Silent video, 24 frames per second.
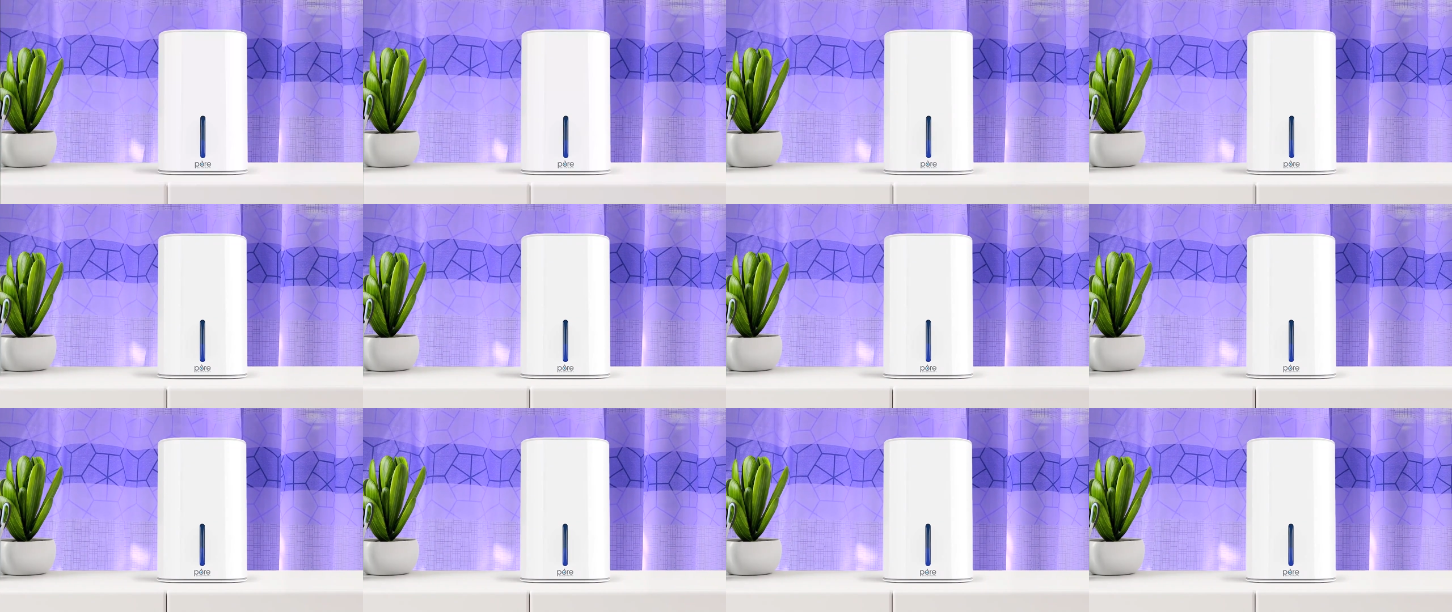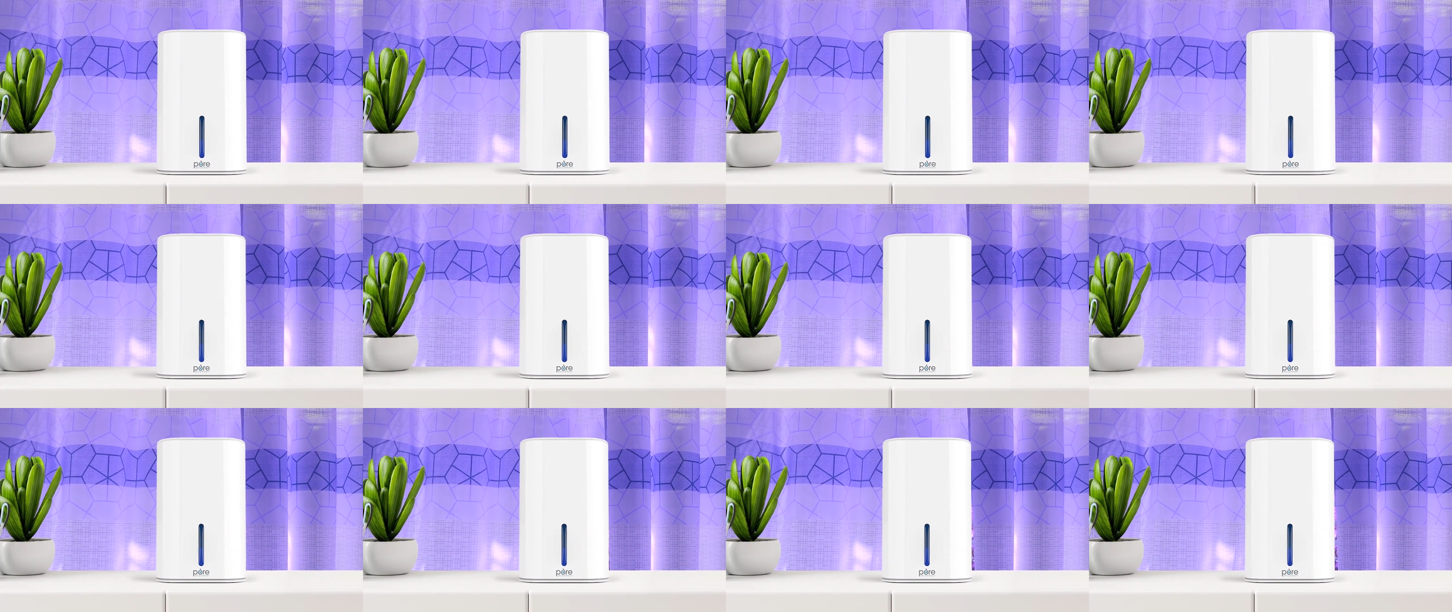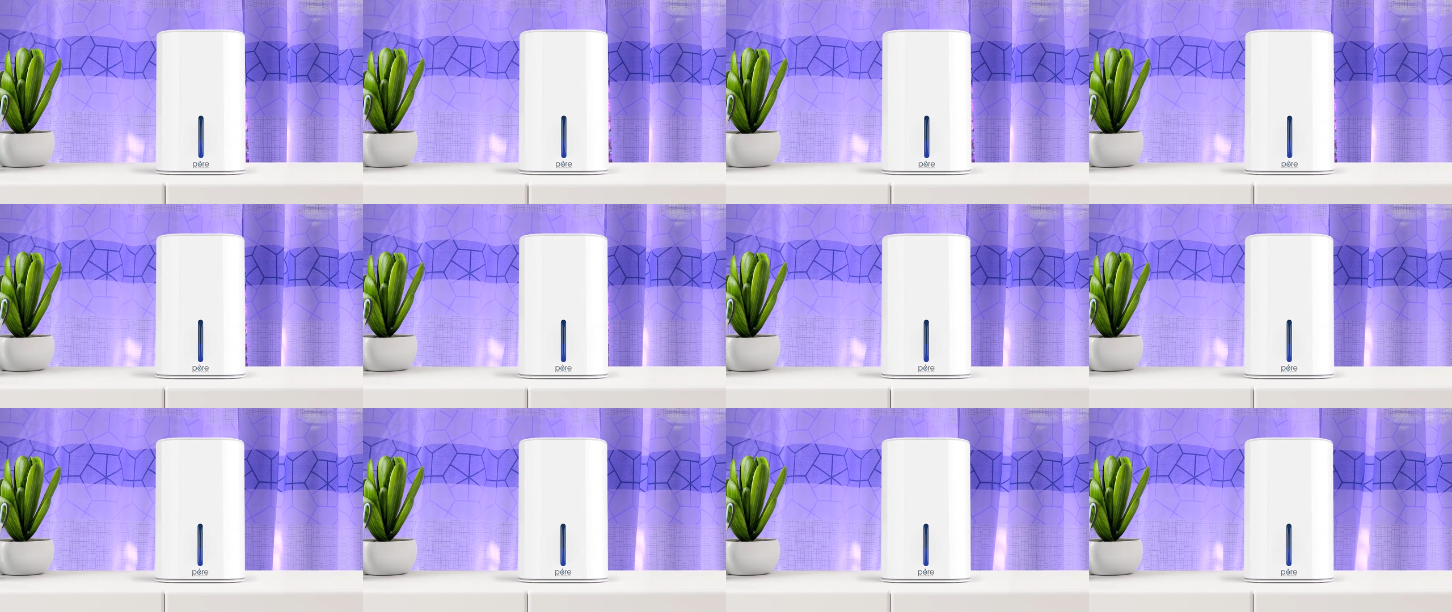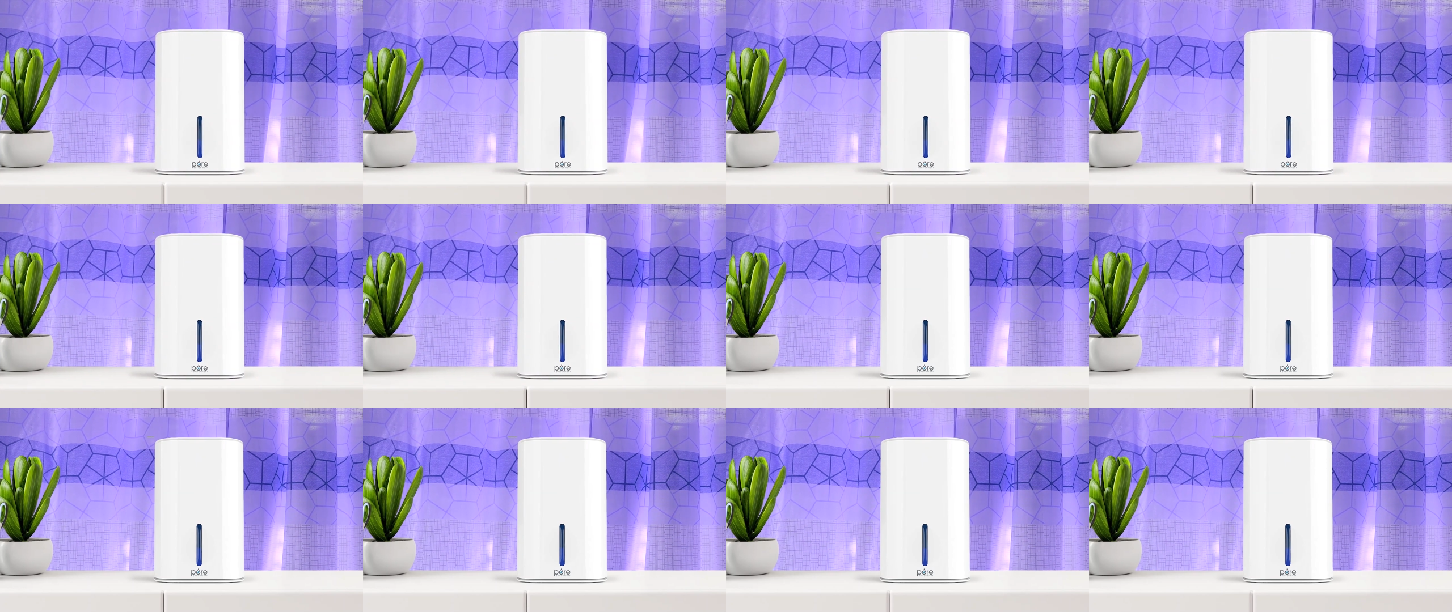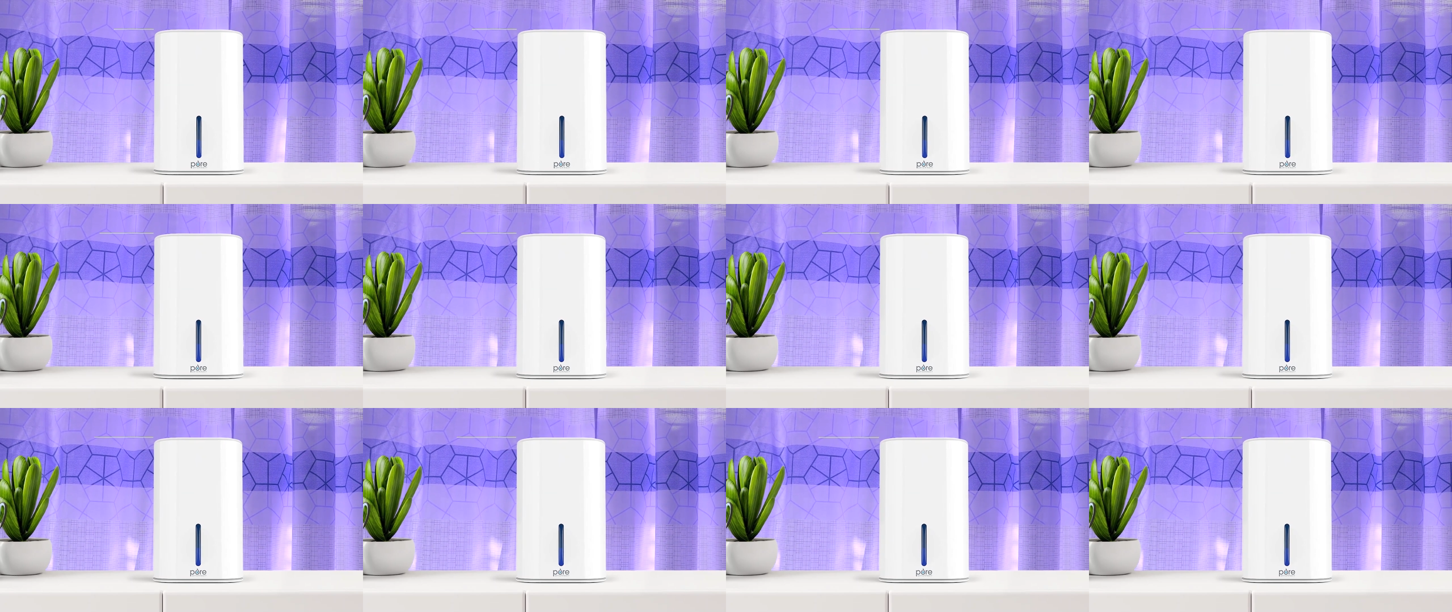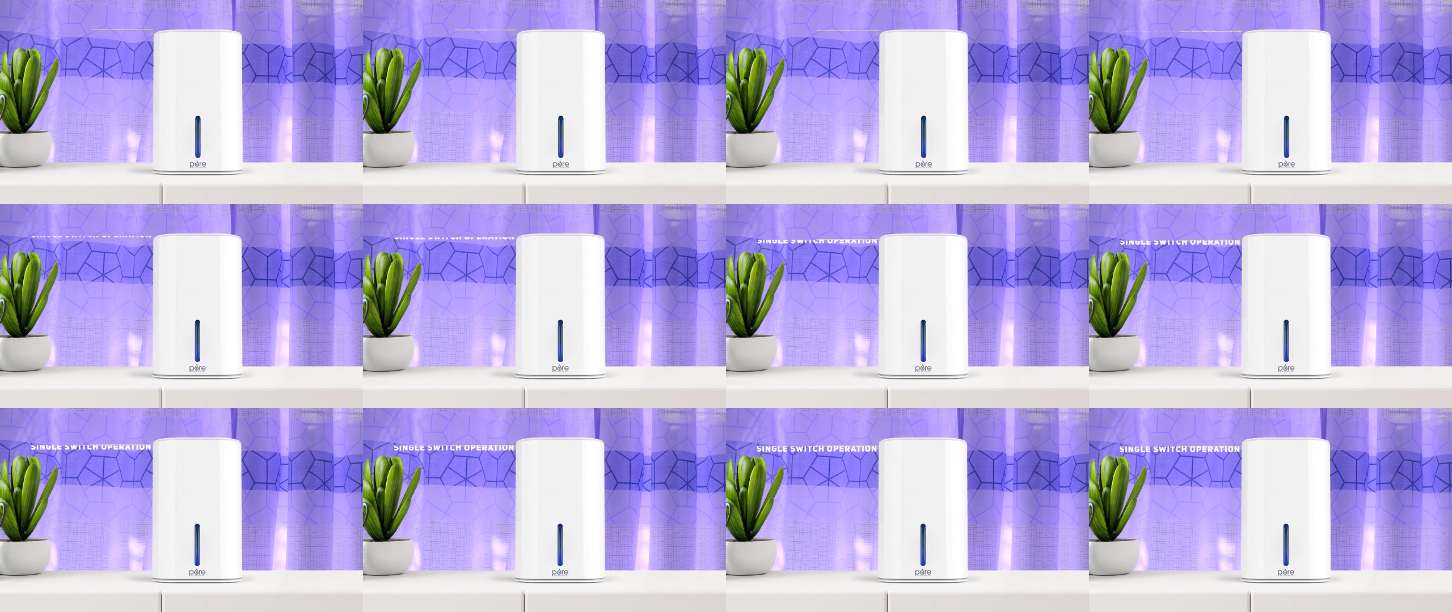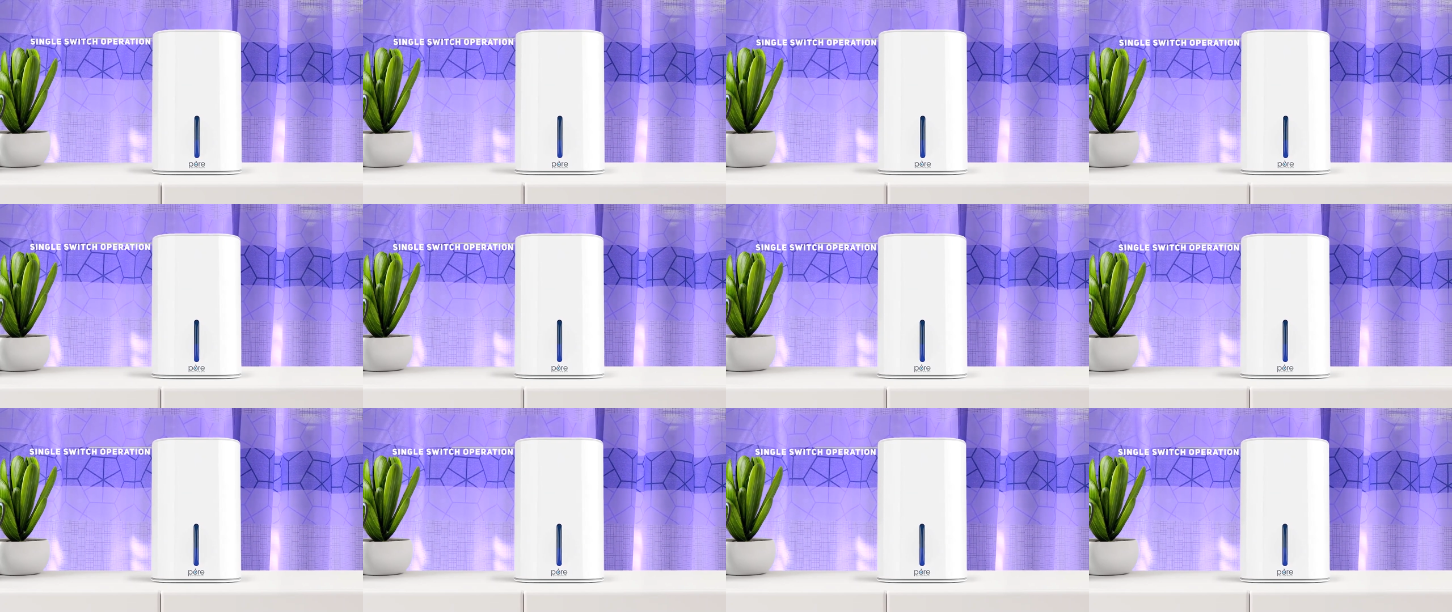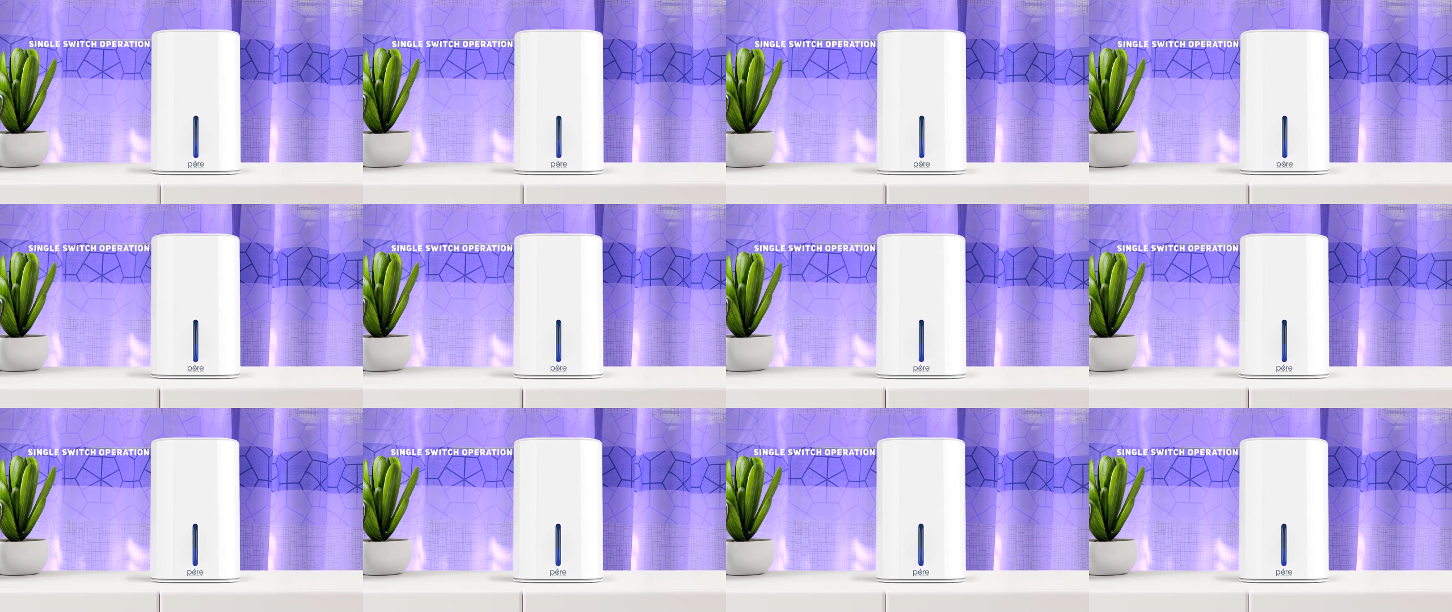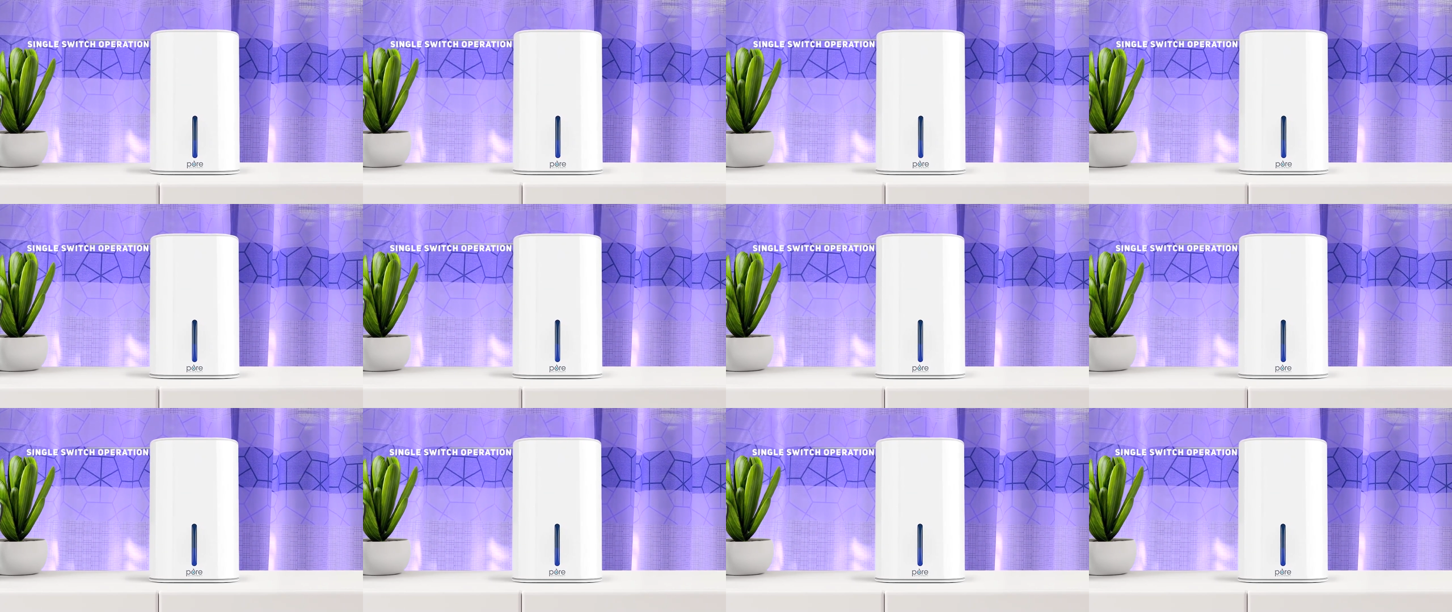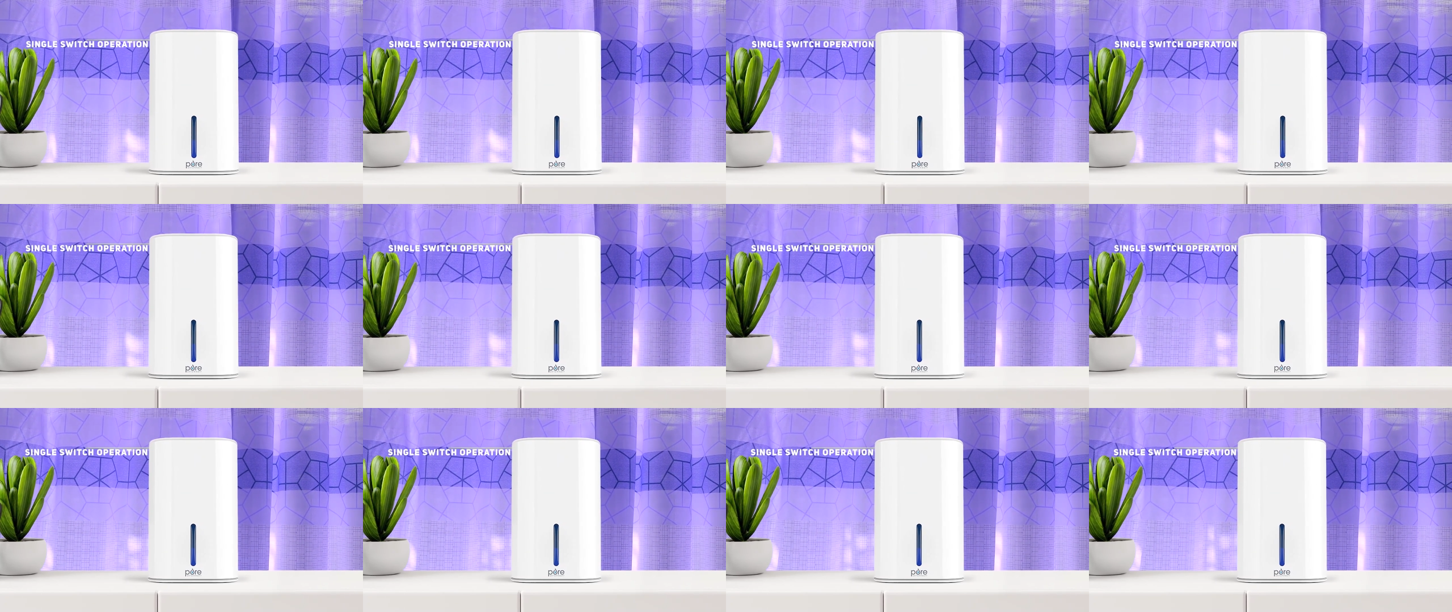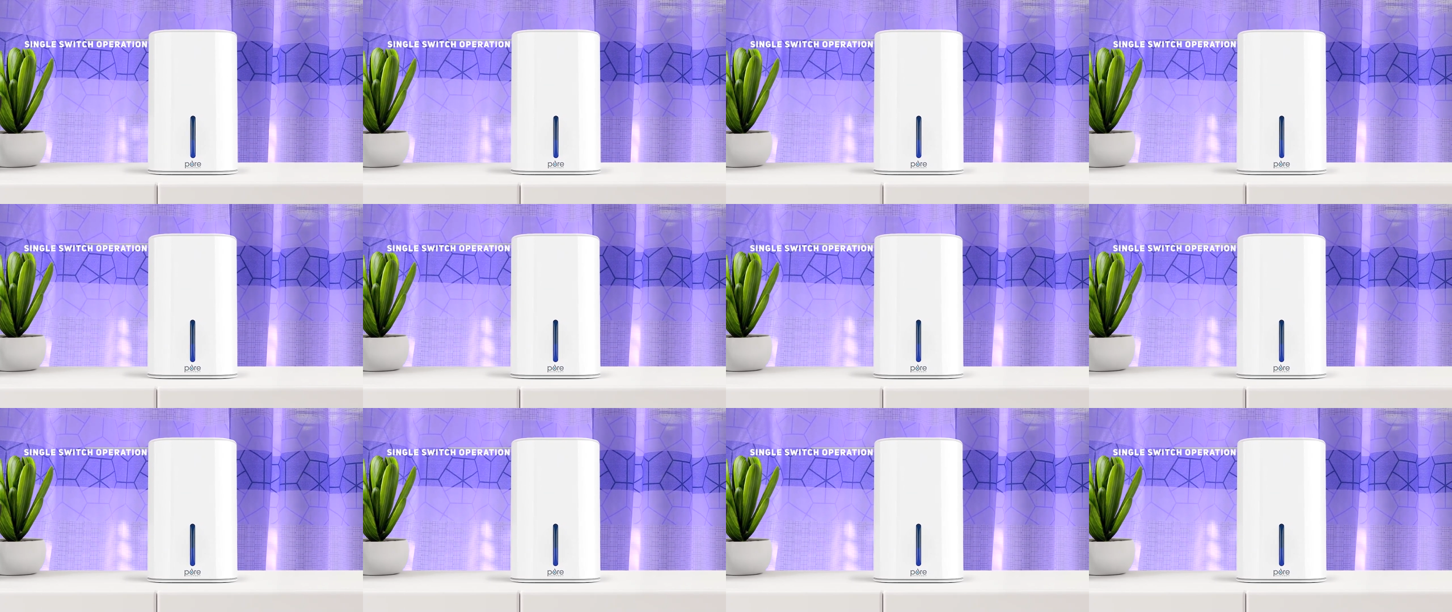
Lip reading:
(no speaker visible)